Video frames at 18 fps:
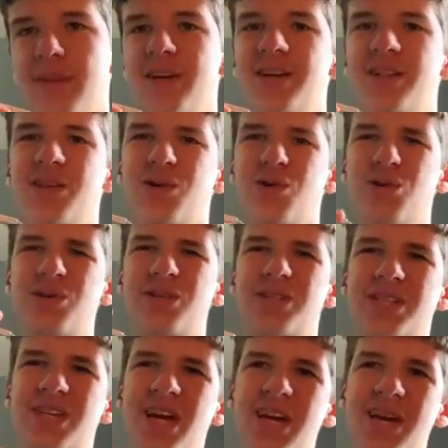The chorus
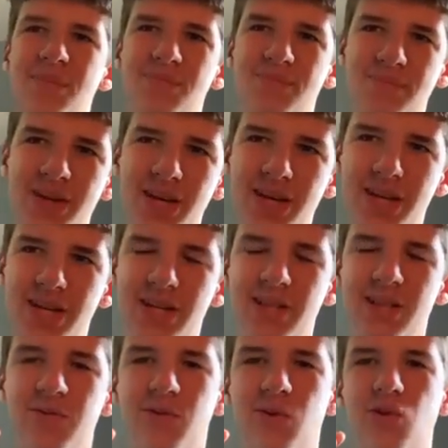is kind of mid,
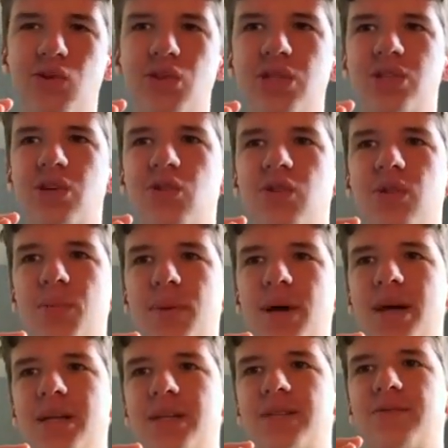the verses aren't the
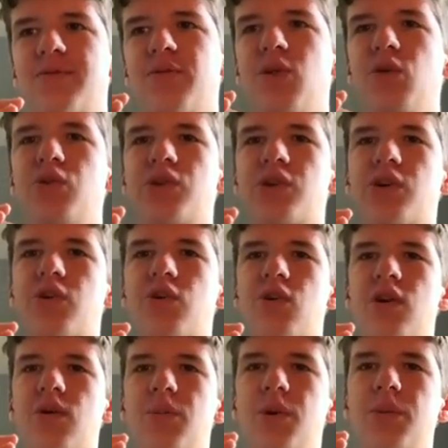best, flows aren't
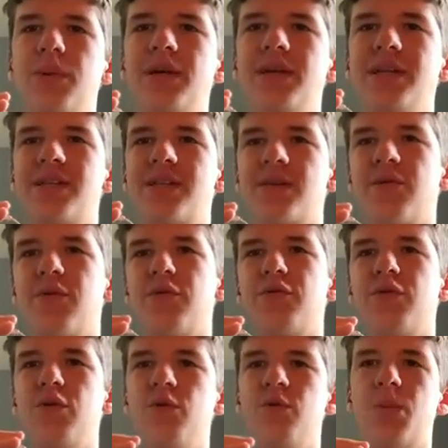incredible, but he does have a
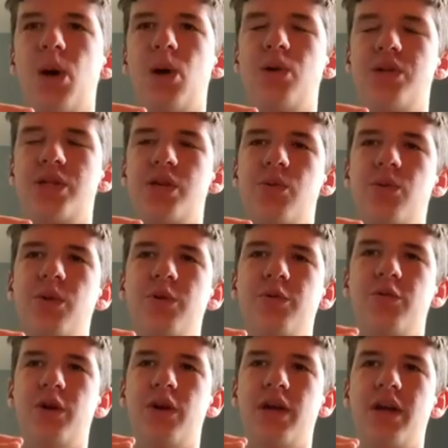few bars that are really
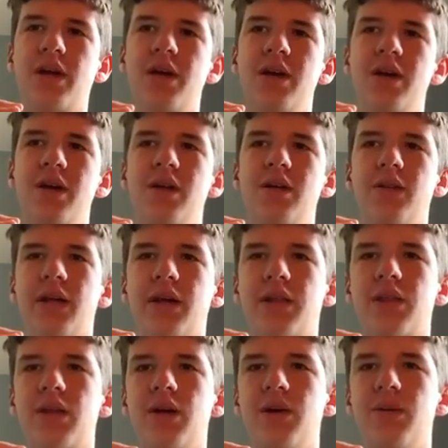funny,
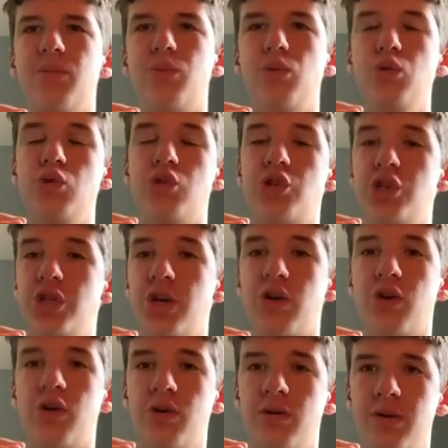like the Bruce
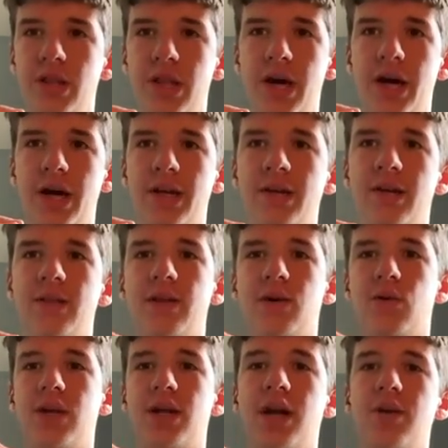Jenner line.
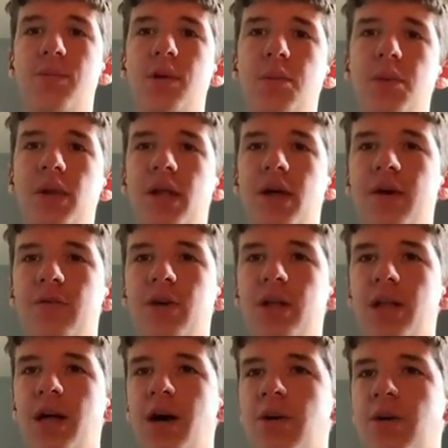That one kind of made me laugh
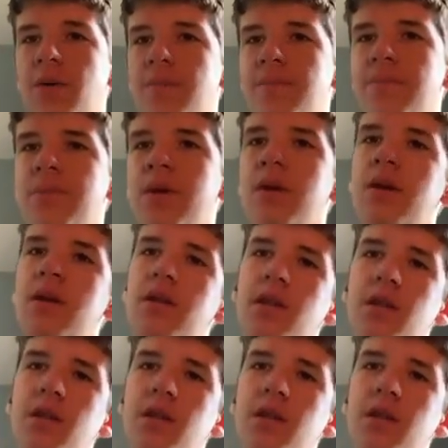out loud. The